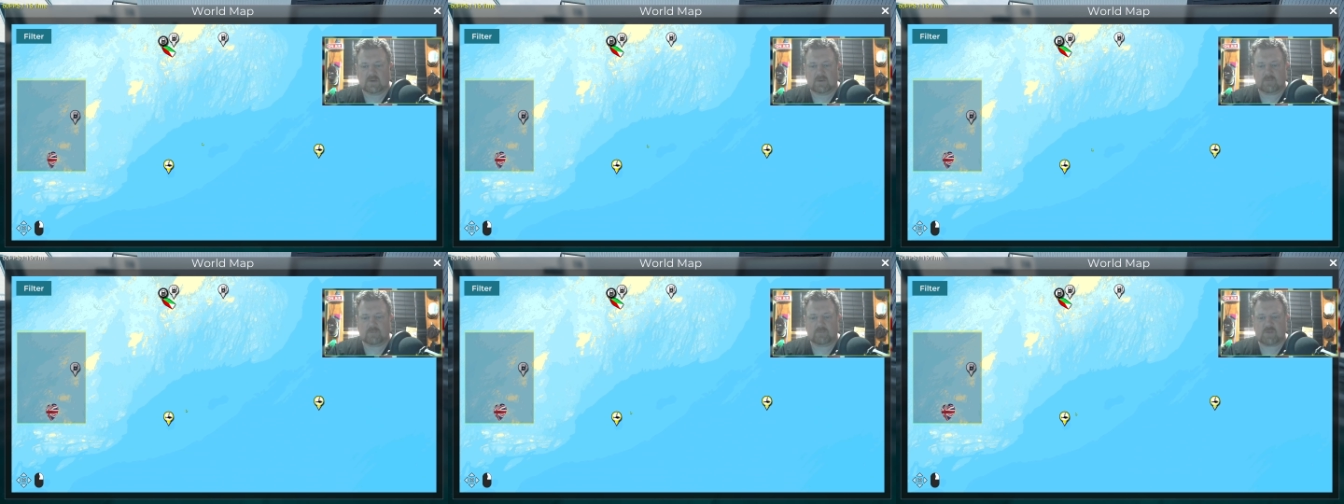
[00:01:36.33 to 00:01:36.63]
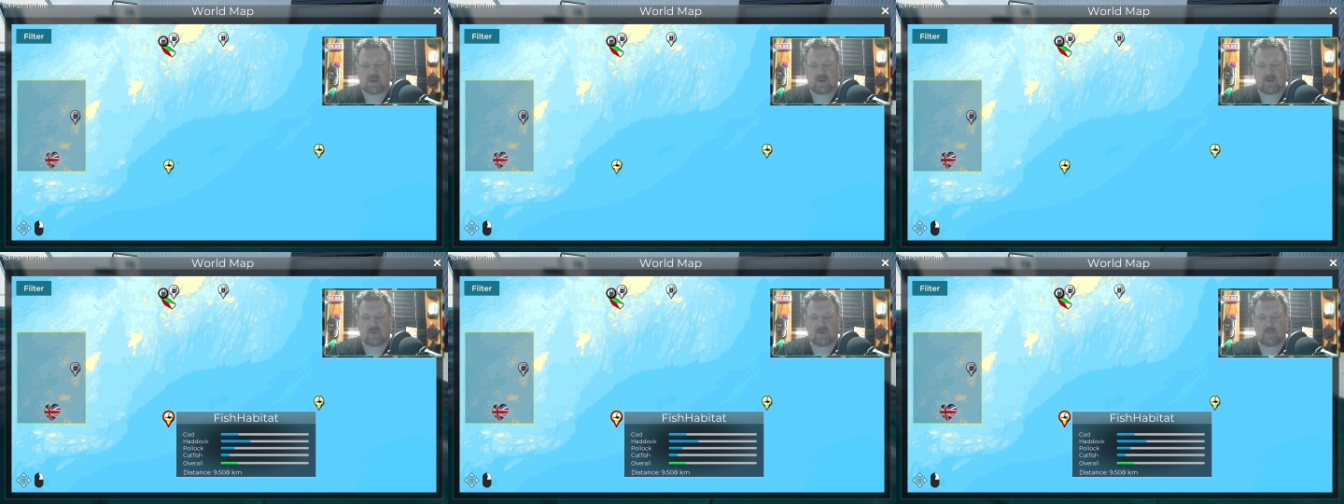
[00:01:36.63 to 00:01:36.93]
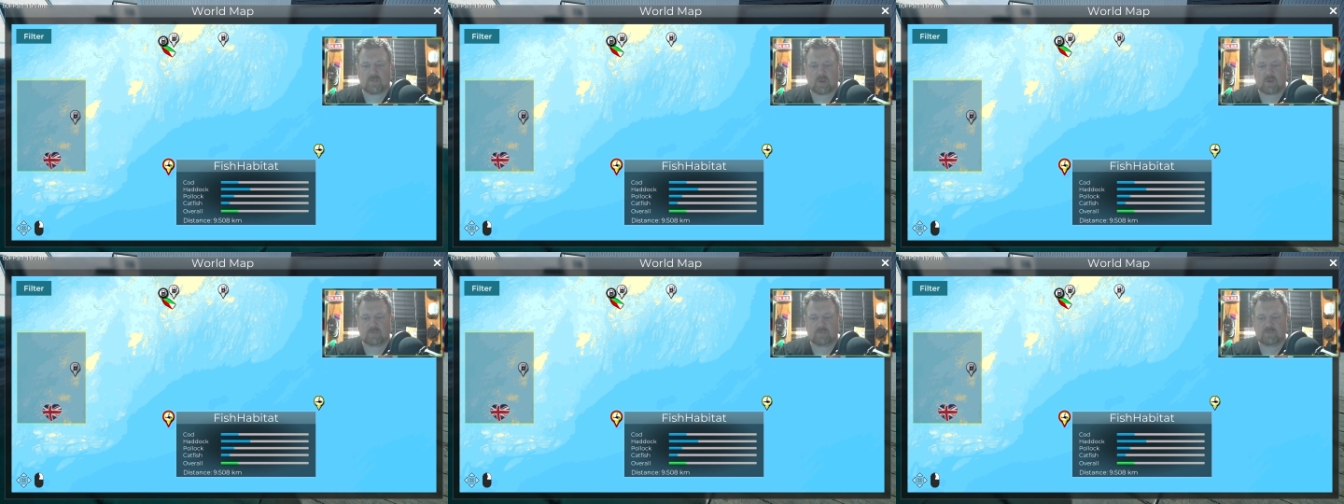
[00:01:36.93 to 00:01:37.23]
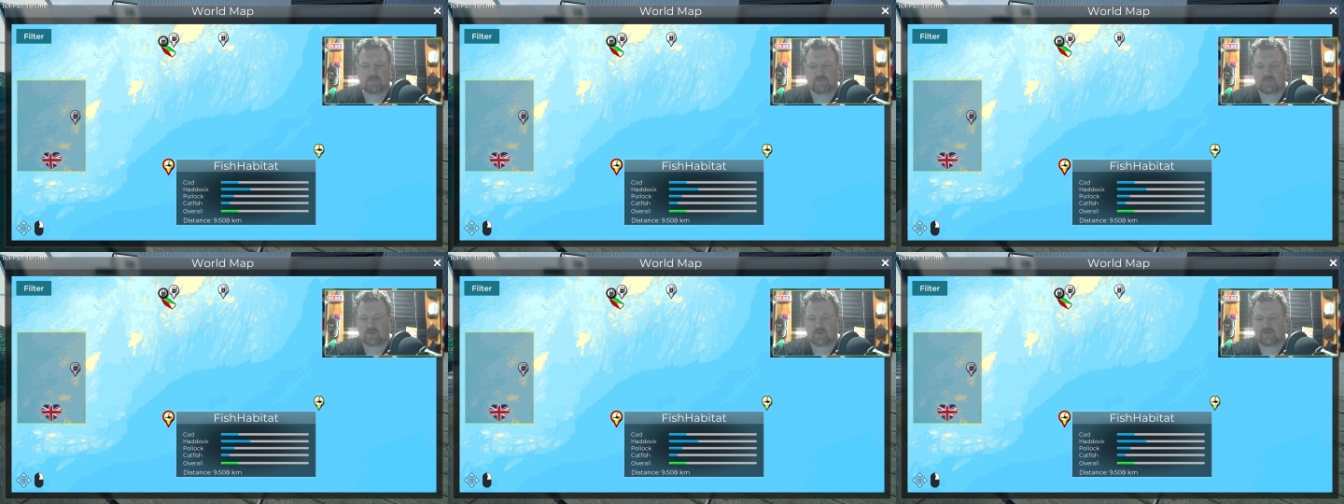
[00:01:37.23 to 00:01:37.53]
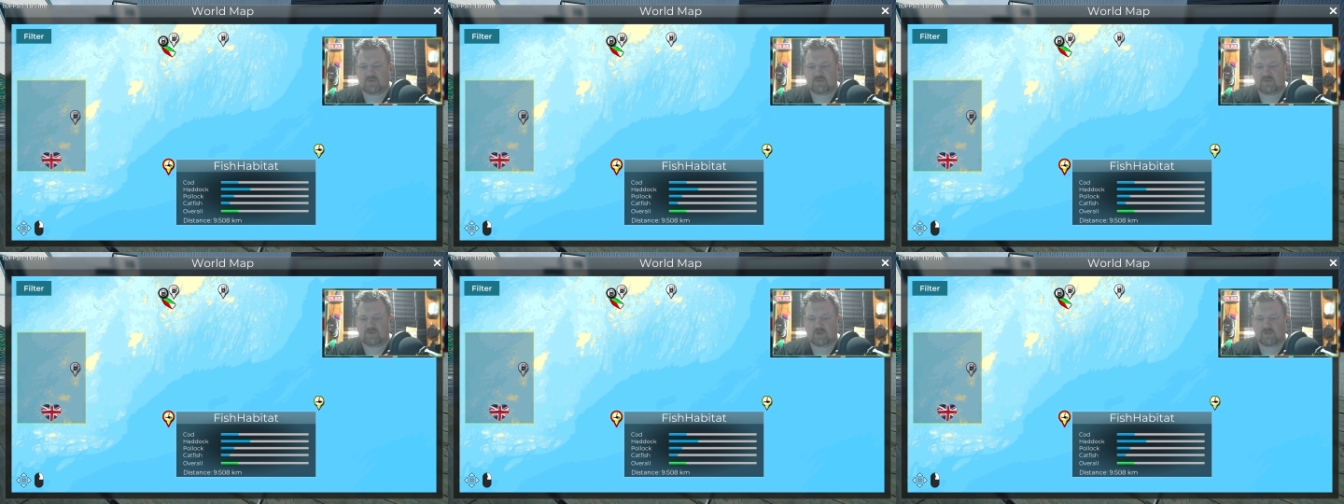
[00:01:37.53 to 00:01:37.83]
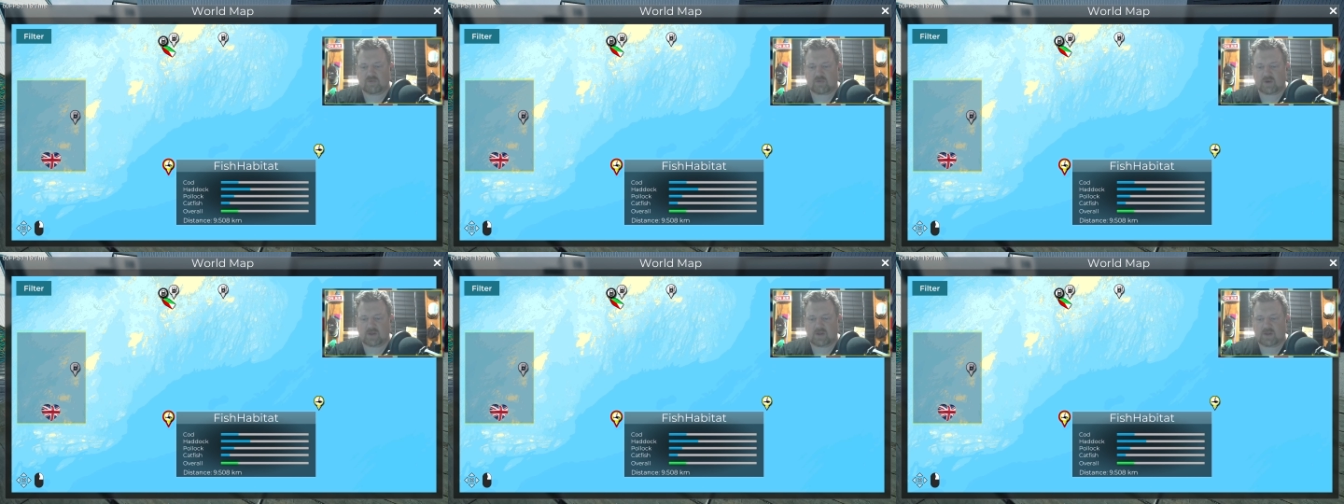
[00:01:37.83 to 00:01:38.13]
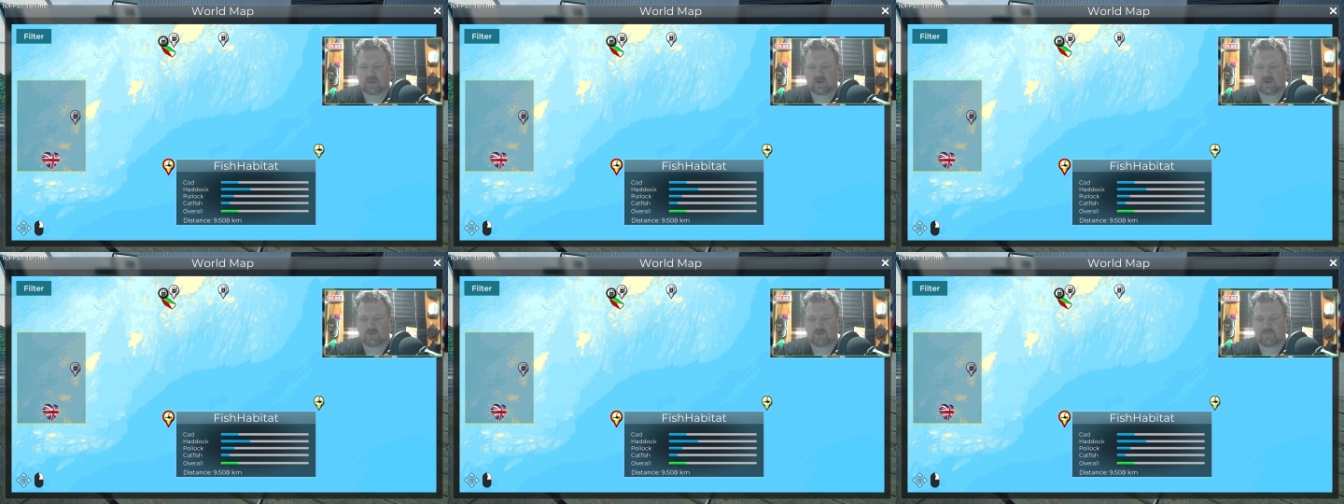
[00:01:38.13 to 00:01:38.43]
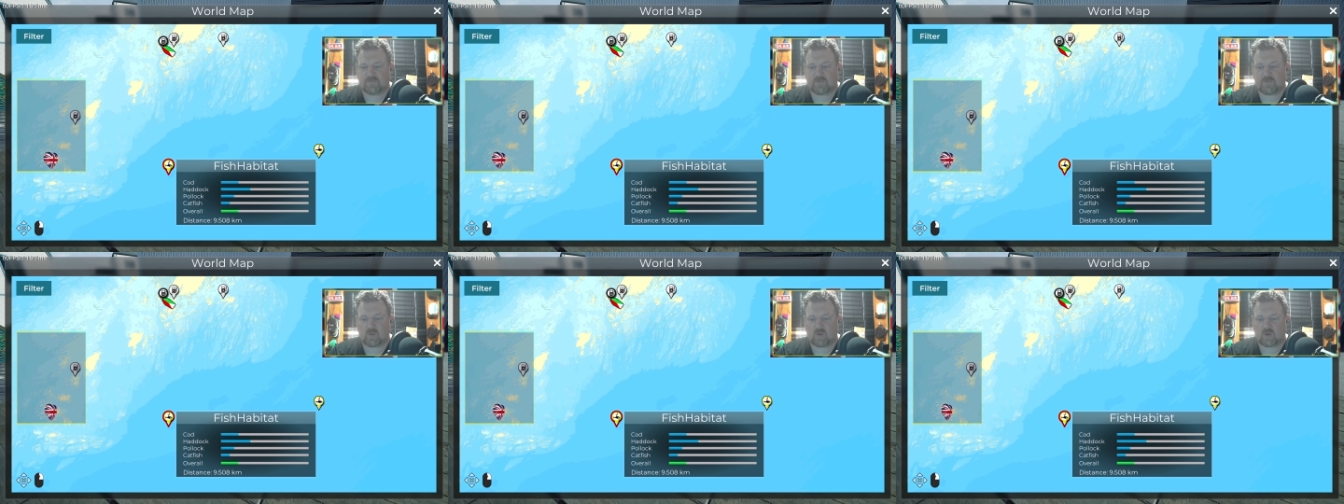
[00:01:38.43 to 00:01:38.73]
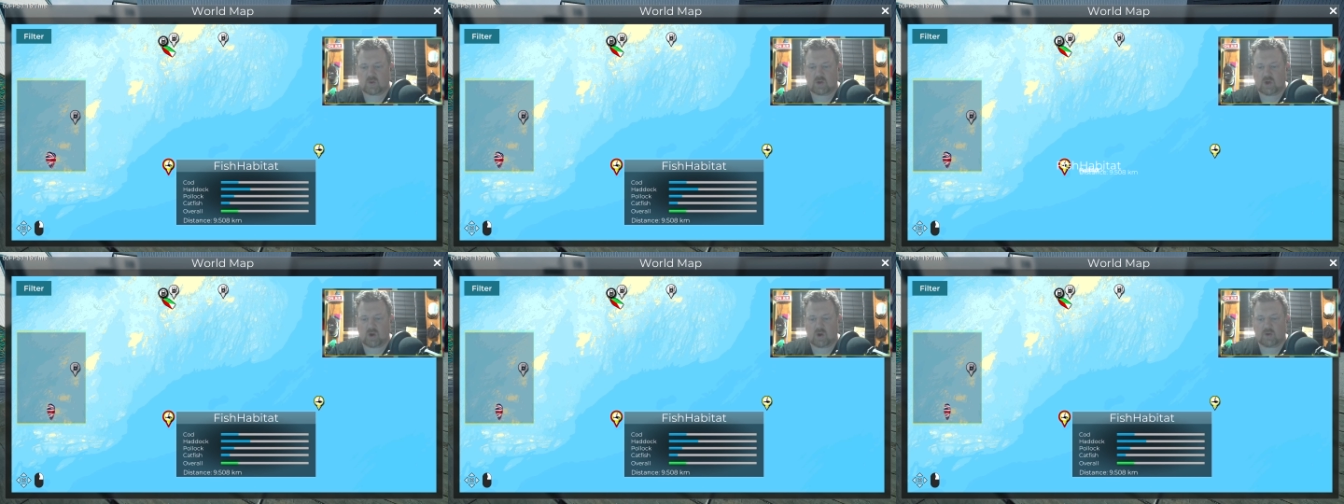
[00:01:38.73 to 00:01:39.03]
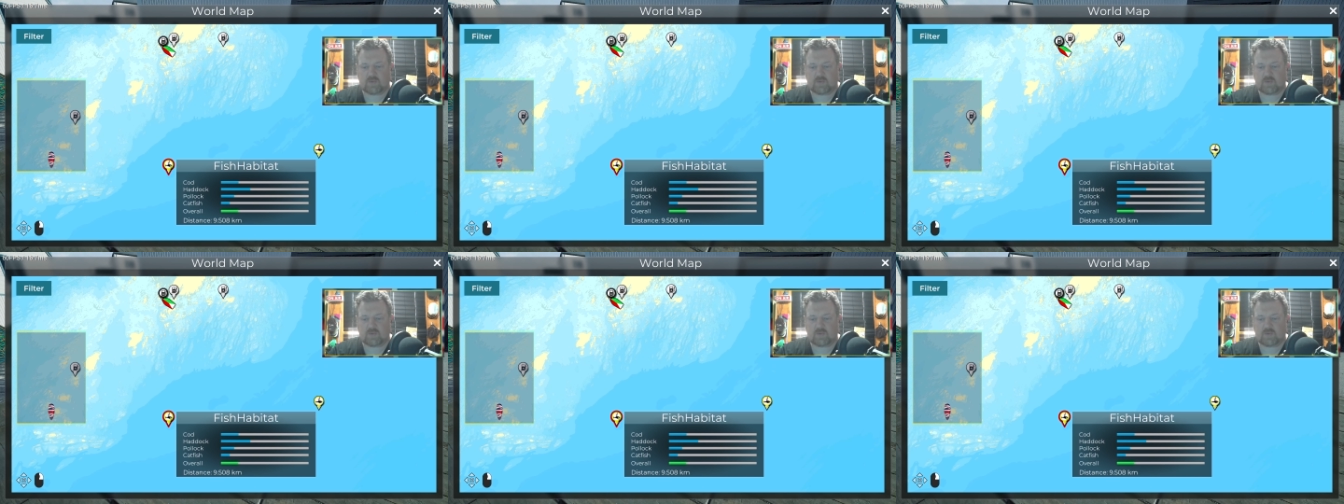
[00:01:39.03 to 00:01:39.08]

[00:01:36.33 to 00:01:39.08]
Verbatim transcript: Down in the bottom, this is usually good for cod.